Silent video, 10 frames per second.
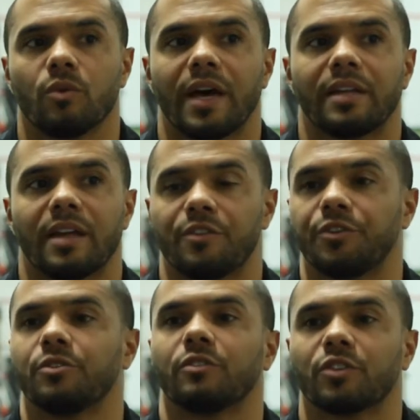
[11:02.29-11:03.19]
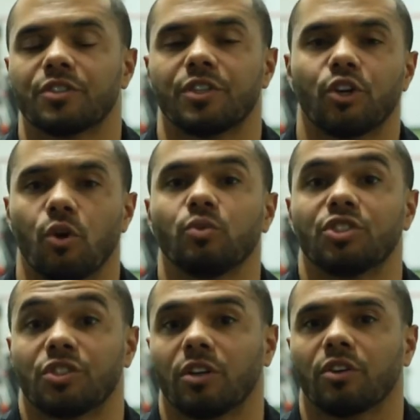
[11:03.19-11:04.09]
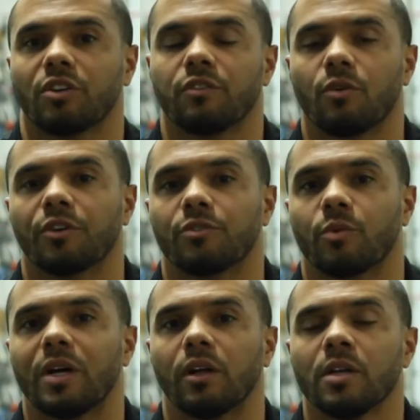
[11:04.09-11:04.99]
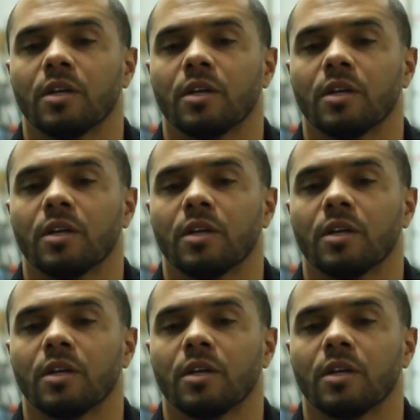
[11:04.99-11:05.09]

that other university coaches are looking for as well.